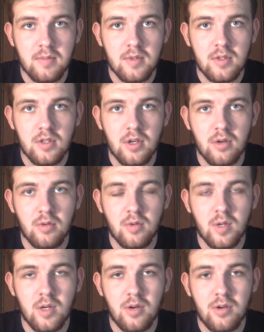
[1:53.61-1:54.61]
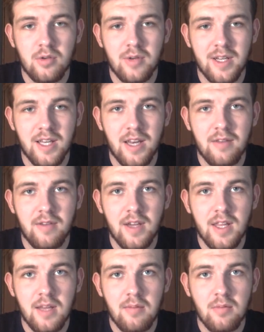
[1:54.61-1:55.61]
So, in order to identify
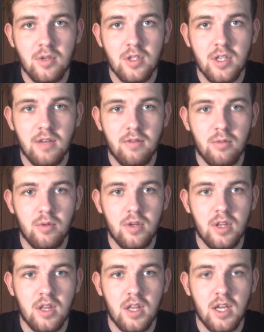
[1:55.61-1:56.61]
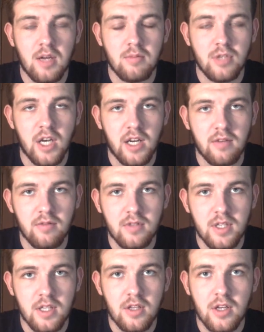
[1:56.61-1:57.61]
them, we just have to really think
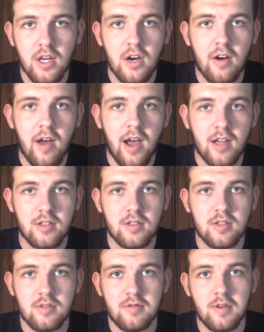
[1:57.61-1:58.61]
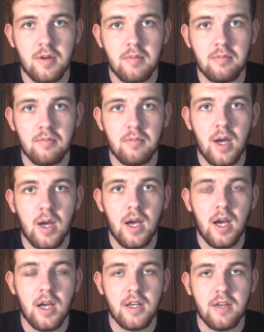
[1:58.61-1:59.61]
objectively. Look at our actions from
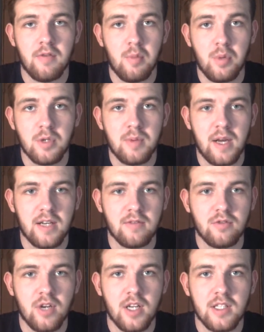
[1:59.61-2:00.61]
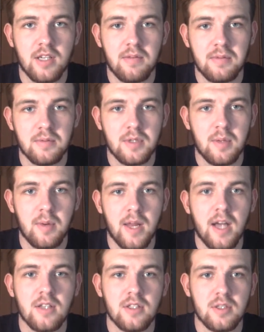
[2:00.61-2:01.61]
a different perspective. Try to see it from somebody
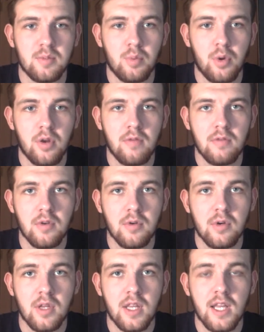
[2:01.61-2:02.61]
else's point of view. And